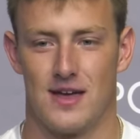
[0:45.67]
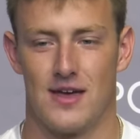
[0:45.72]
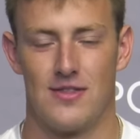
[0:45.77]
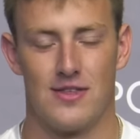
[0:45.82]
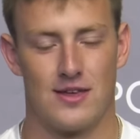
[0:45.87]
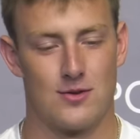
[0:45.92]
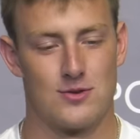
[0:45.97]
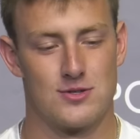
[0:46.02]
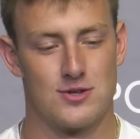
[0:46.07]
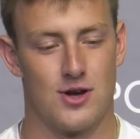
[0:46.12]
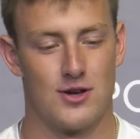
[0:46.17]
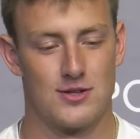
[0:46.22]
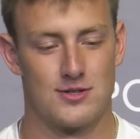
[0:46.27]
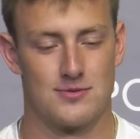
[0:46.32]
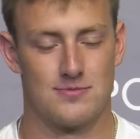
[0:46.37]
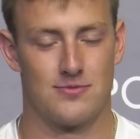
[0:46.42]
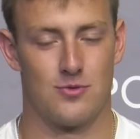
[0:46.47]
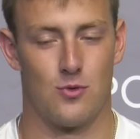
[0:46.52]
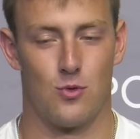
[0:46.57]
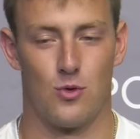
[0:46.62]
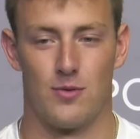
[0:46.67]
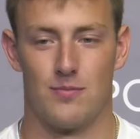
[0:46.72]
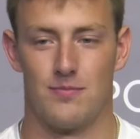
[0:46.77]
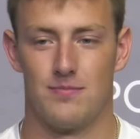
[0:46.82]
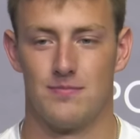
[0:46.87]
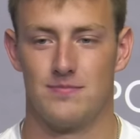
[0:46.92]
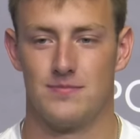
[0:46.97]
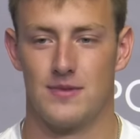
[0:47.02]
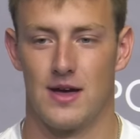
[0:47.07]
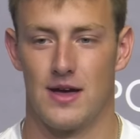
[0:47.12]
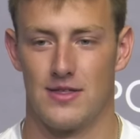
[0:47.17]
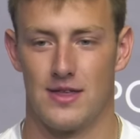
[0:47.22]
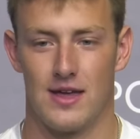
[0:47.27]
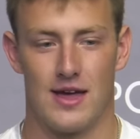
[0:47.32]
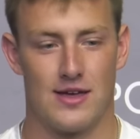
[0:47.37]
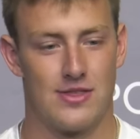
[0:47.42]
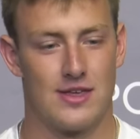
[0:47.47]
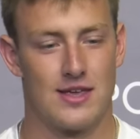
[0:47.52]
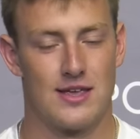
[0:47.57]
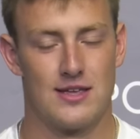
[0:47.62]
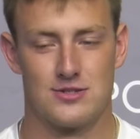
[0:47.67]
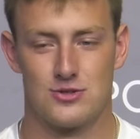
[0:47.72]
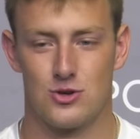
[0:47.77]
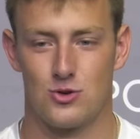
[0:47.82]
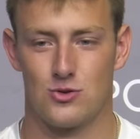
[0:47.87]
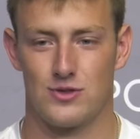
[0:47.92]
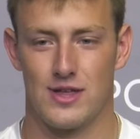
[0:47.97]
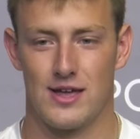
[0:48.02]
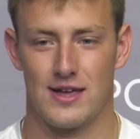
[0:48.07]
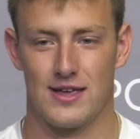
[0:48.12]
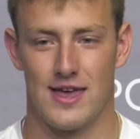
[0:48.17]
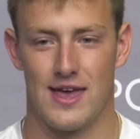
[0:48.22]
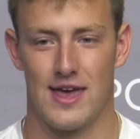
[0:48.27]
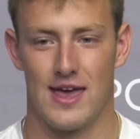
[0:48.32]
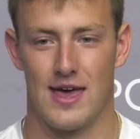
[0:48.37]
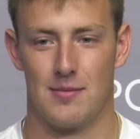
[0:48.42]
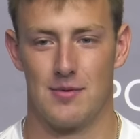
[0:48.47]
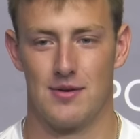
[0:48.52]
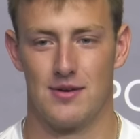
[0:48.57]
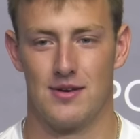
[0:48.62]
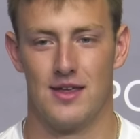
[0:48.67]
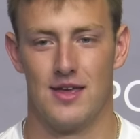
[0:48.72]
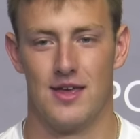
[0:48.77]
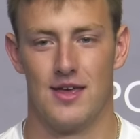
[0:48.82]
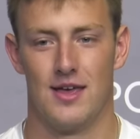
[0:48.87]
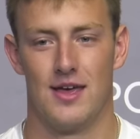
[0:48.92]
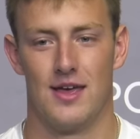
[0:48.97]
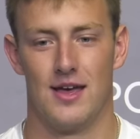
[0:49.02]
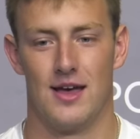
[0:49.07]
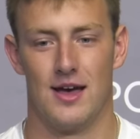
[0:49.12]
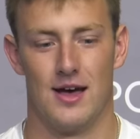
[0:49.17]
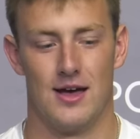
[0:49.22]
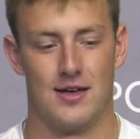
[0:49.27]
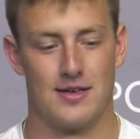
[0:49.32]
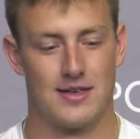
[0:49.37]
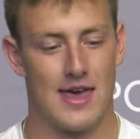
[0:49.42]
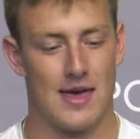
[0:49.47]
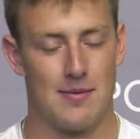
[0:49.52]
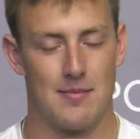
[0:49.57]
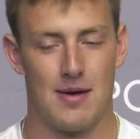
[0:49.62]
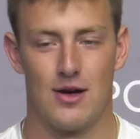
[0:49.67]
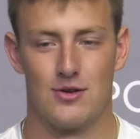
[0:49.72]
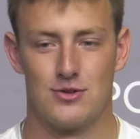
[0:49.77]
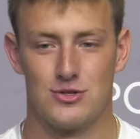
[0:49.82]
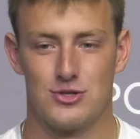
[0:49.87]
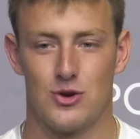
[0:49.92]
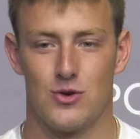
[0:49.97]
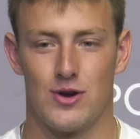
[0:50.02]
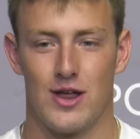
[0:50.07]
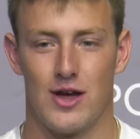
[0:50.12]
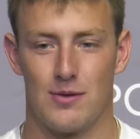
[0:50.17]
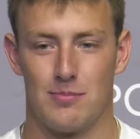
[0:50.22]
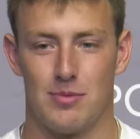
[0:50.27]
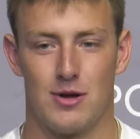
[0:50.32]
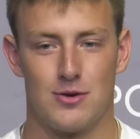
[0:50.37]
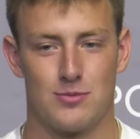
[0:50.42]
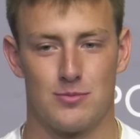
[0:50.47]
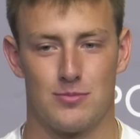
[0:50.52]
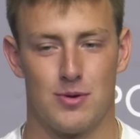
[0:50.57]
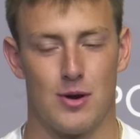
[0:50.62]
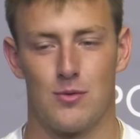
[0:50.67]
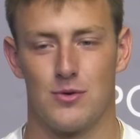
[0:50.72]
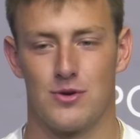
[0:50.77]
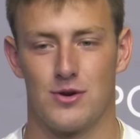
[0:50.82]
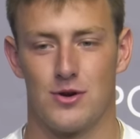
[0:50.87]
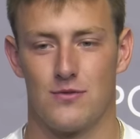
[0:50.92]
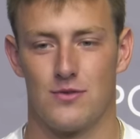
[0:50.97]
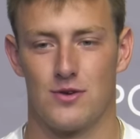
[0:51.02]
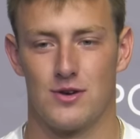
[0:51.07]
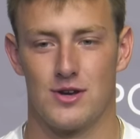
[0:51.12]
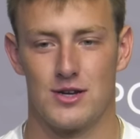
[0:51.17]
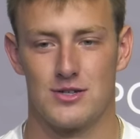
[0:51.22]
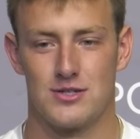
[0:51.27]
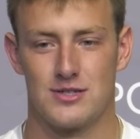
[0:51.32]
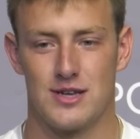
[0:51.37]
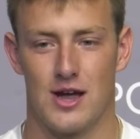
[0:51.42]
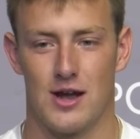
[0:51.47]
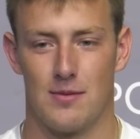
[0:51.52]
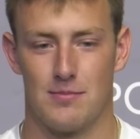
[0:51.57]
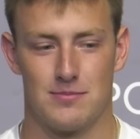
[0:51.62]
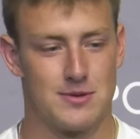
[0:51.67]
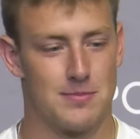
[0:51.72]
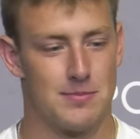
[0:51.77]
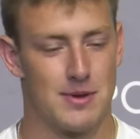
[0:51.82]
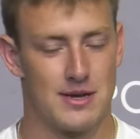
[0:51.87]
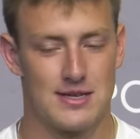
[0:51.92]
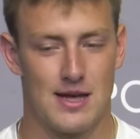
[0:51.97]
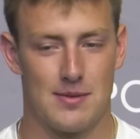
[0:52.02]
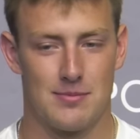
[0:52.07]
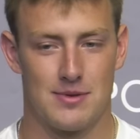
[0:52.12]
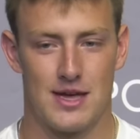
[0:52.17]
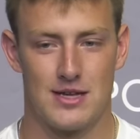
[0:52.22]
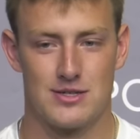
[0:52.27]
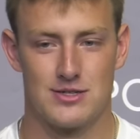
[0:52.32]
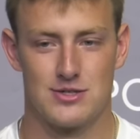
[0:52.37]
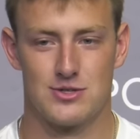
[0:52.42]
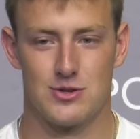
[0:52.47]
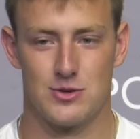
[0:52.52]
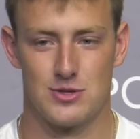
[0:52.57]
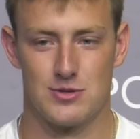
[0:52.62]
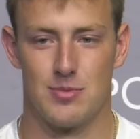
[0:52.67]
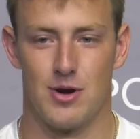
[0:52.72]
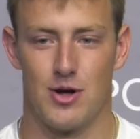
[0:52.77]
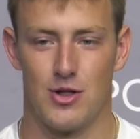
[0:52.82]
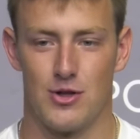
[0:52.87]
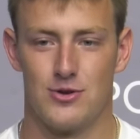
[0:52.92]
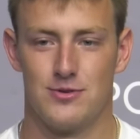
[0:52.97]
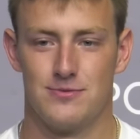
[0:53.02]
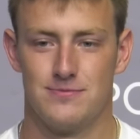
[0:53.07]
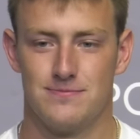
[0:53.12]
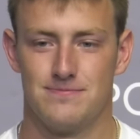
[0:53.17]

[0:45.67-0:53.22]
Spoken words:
I think it was awesome for him. I think he circled that game, and he came out and showed out. He punt return for a touchdown, some big time catches. So he's a baller.